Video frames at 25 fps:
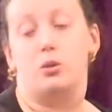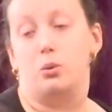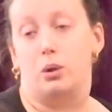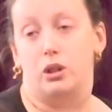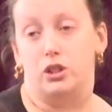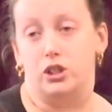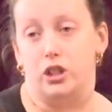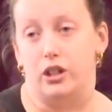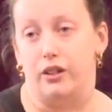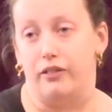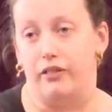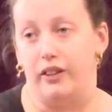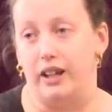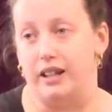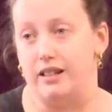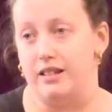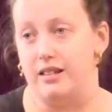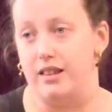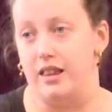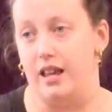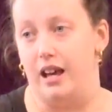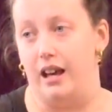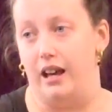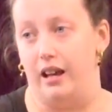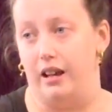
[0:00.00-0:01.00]
to which it affects
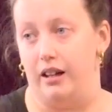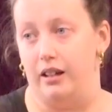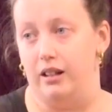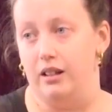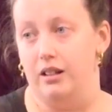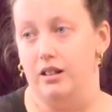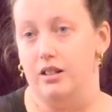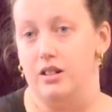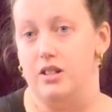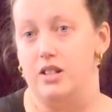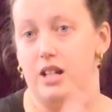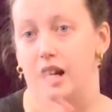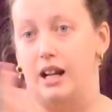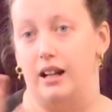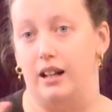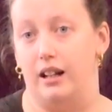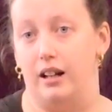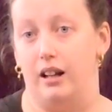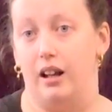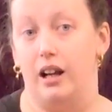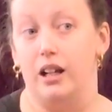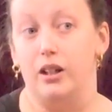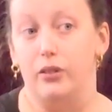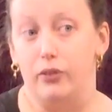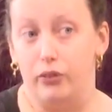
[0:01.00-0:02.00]
their daily
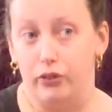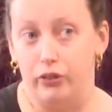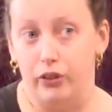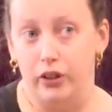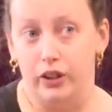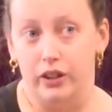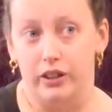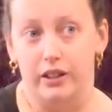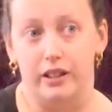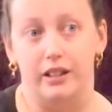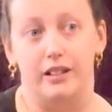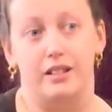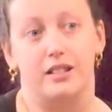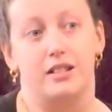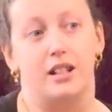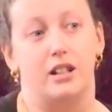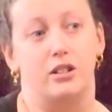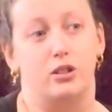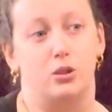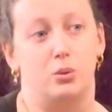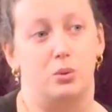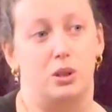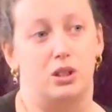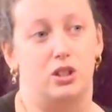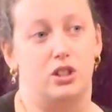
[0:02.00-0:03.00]
life, the
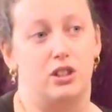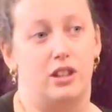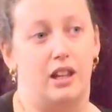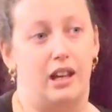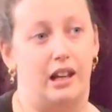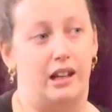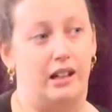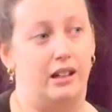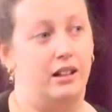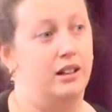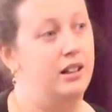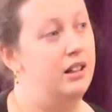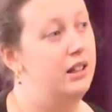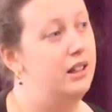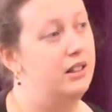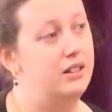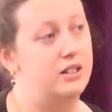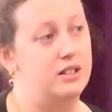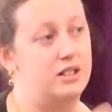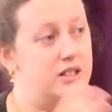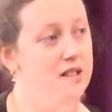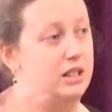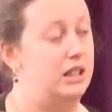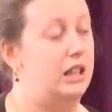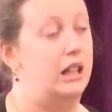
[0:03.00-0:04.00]
extent to which they
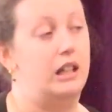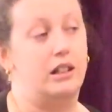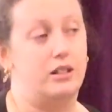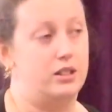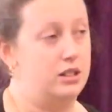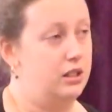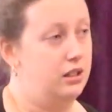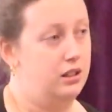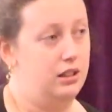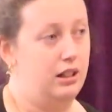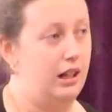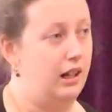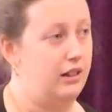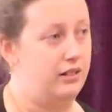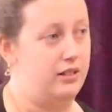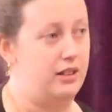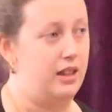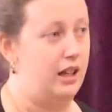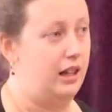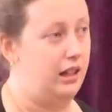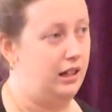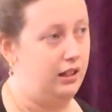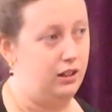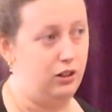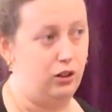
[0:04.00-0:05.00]
see it as
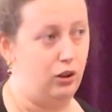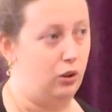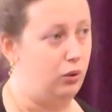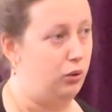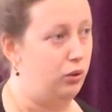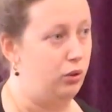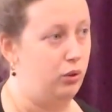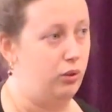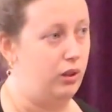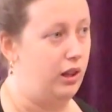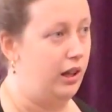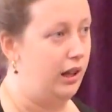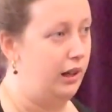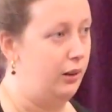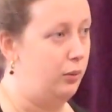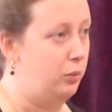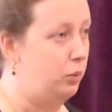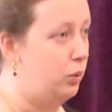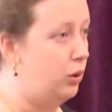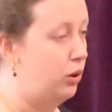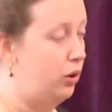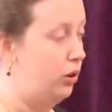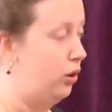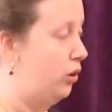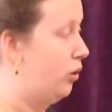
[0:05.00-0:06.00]
they go through their
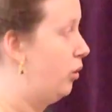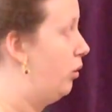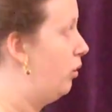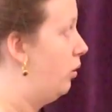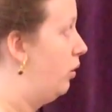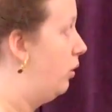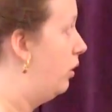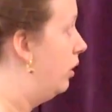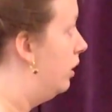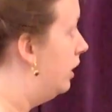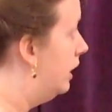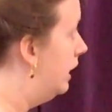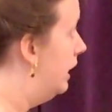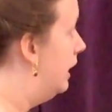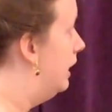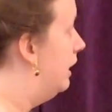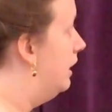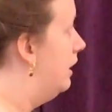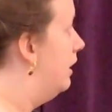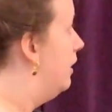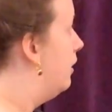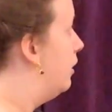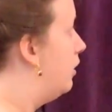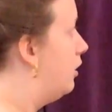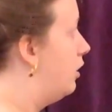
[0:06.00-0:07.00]
work or
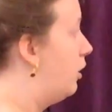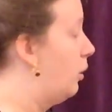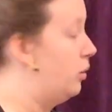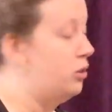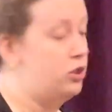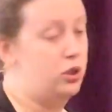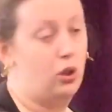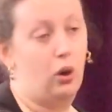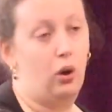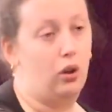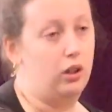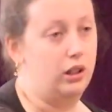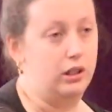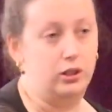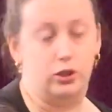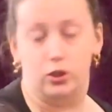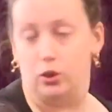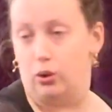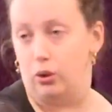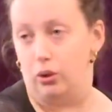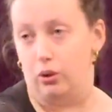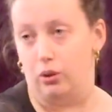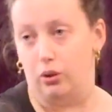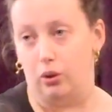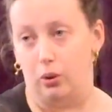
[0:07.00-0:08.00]
going to college
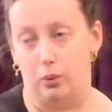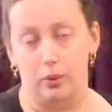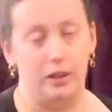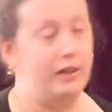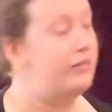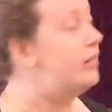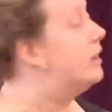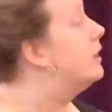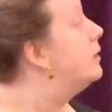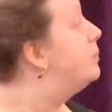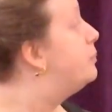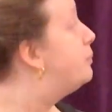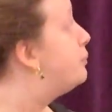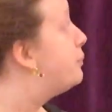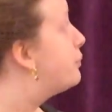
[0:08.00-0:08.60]
or whatever.